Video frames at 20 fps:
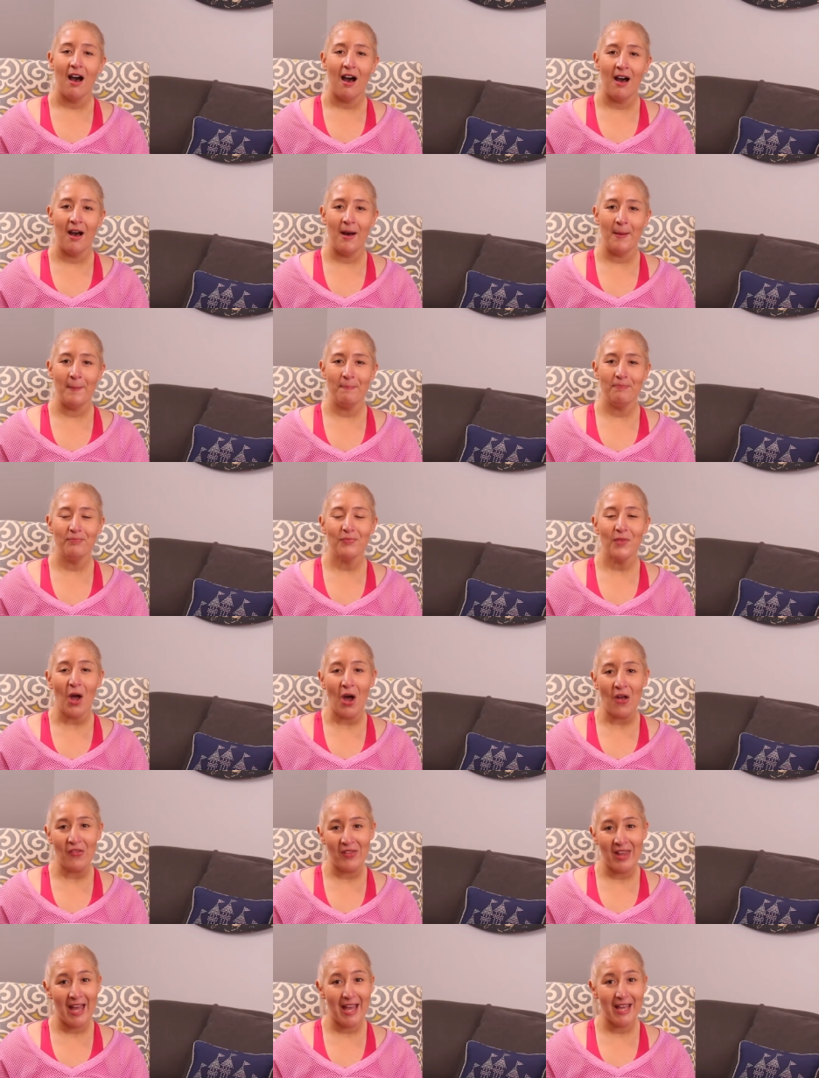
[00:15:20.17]
um,
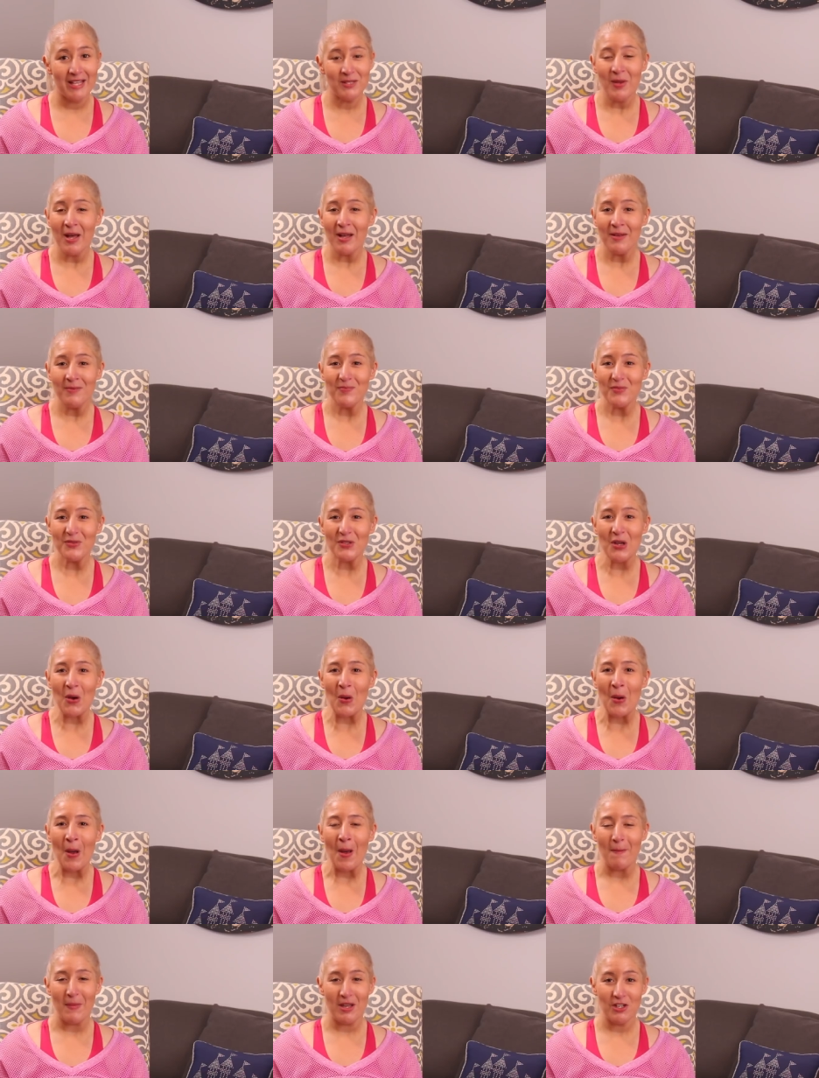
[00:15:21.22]
on that as well. So
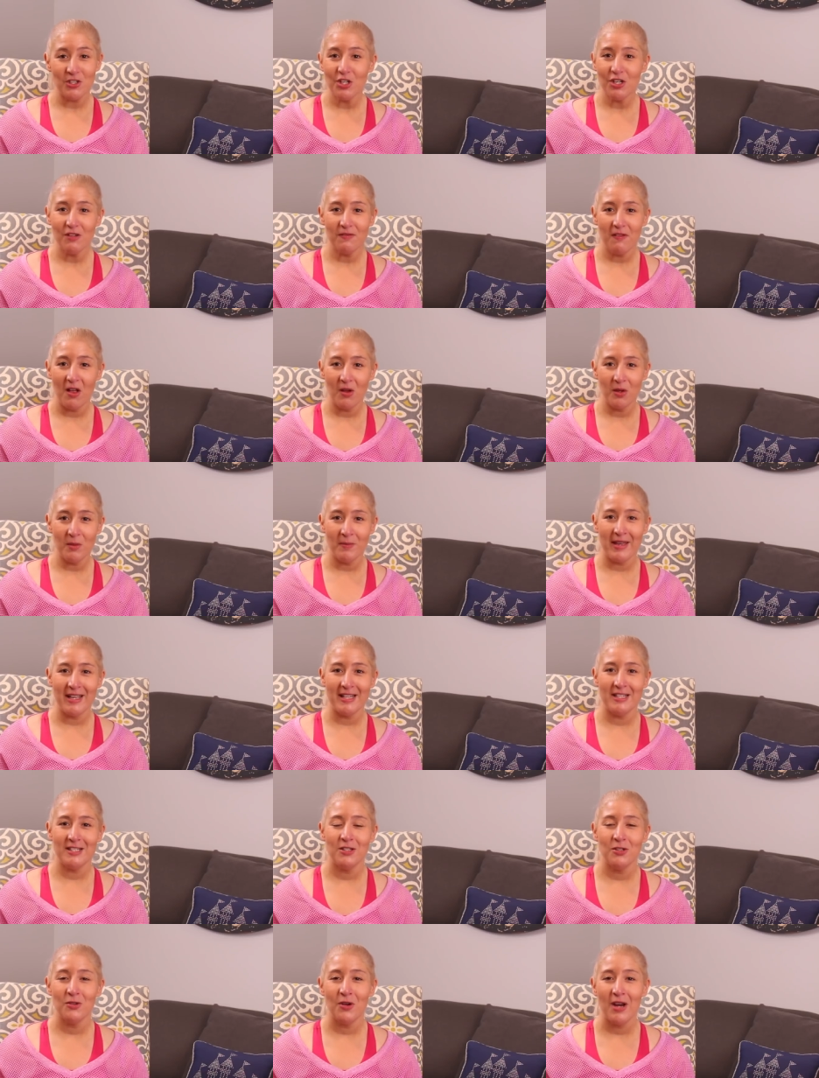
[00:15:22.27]
make sure you're following my
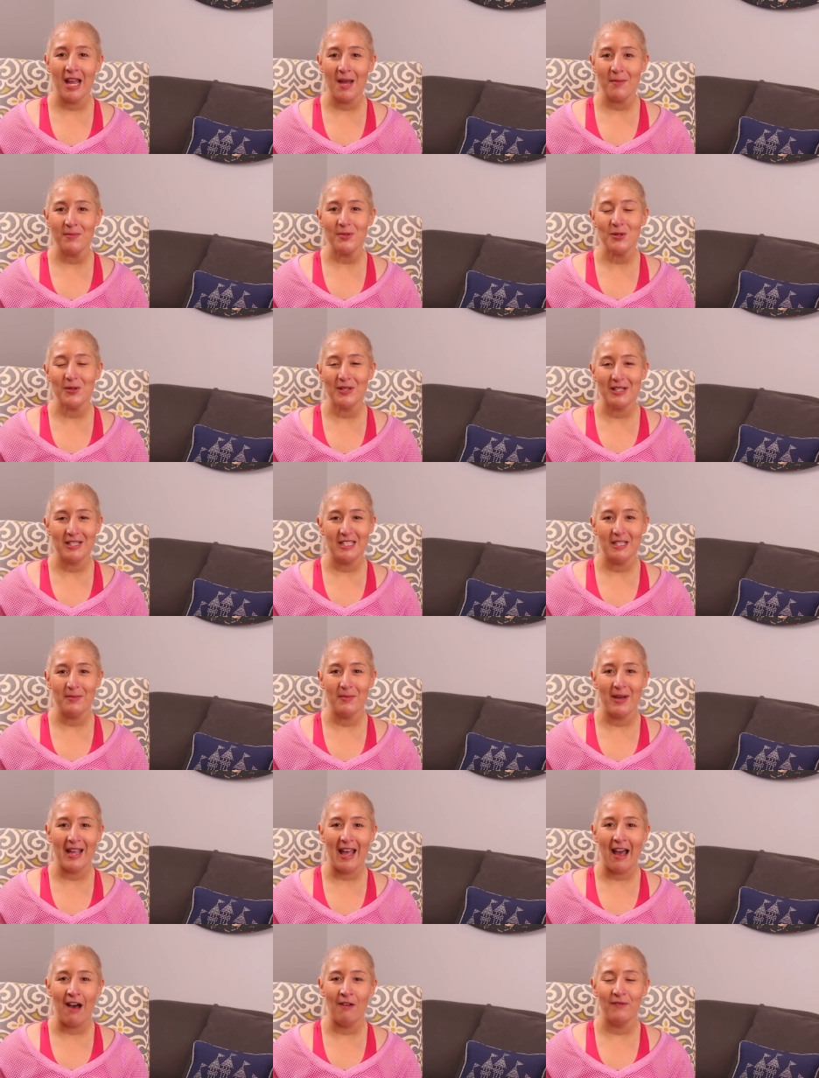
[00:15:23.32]
Instagram so you can see
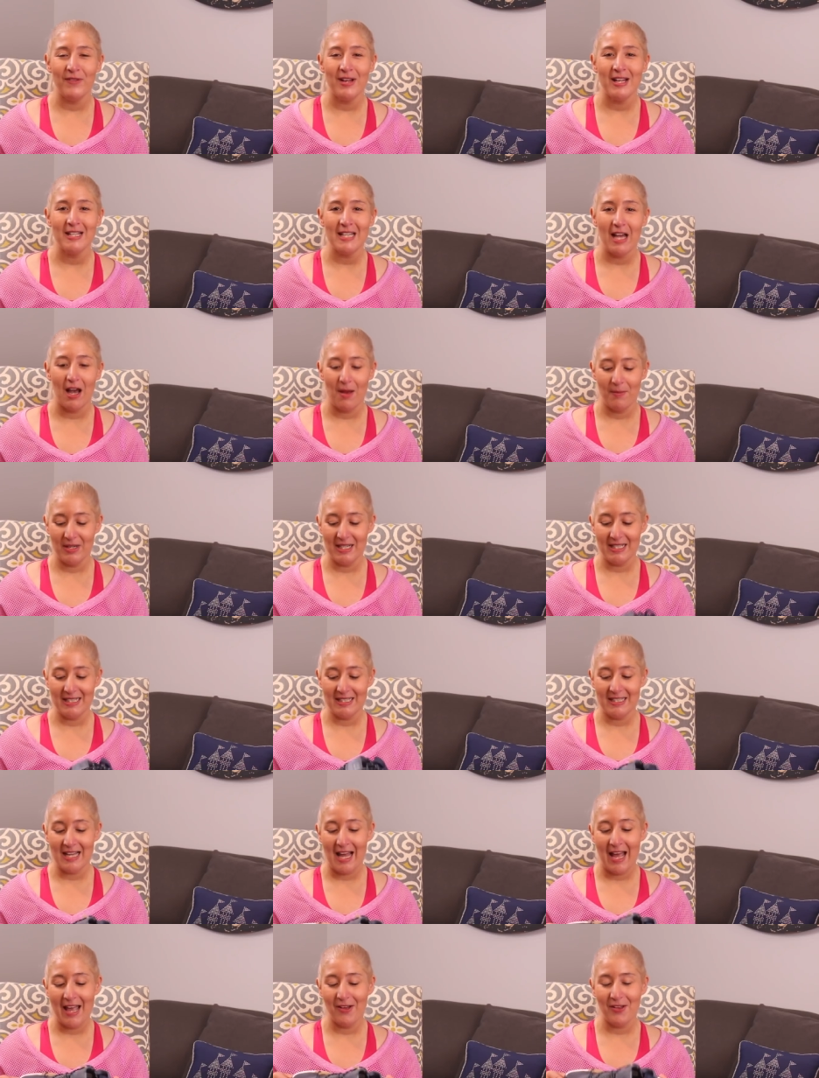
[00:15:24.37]
my outfits, how I'm going to
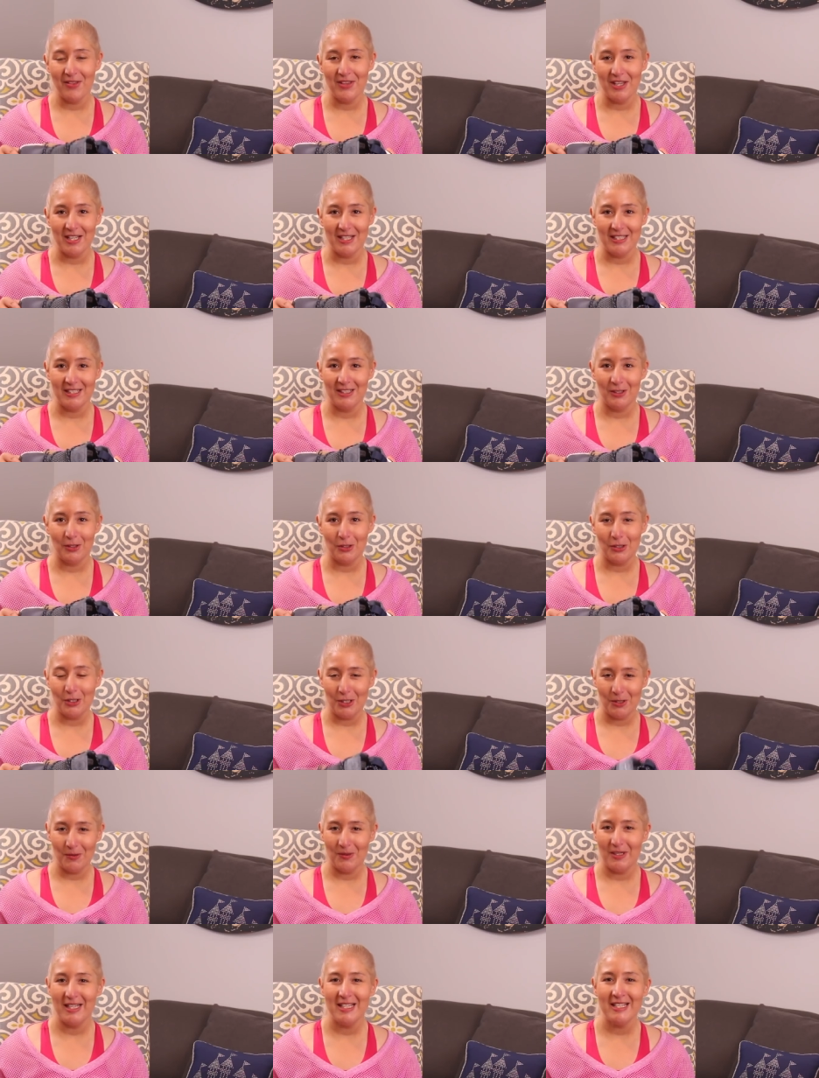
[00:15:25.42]
style these little
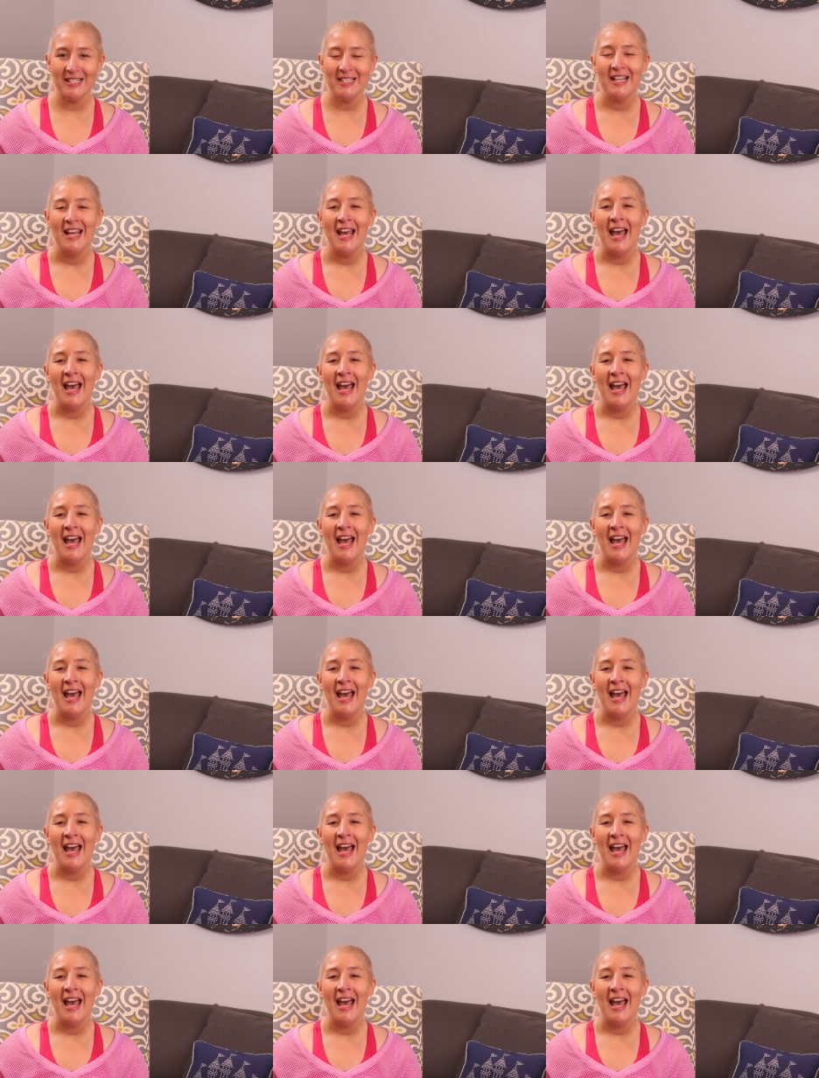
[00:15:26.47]
cuties.